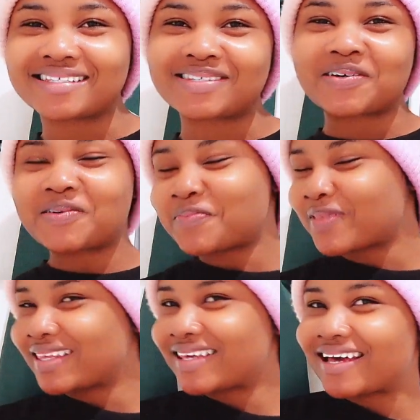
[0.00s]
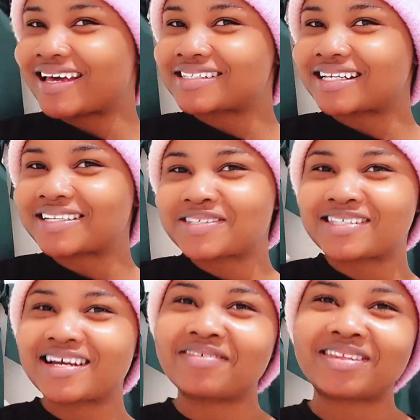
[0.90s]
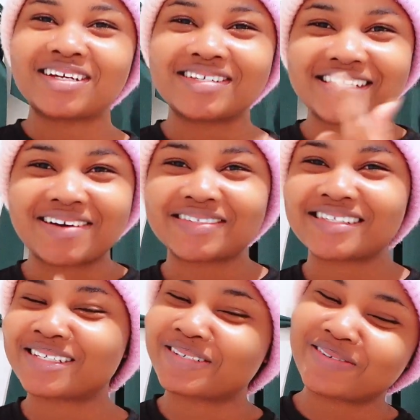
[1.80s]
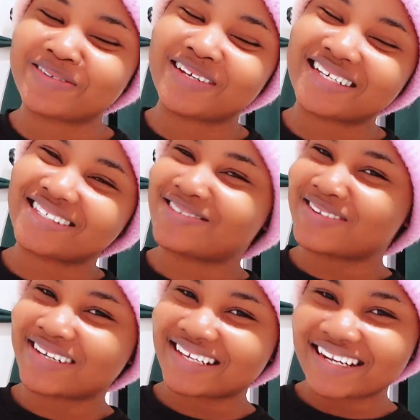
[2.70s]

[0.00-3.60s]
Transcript: So yeah, excited to see how it turns out, so let's do it.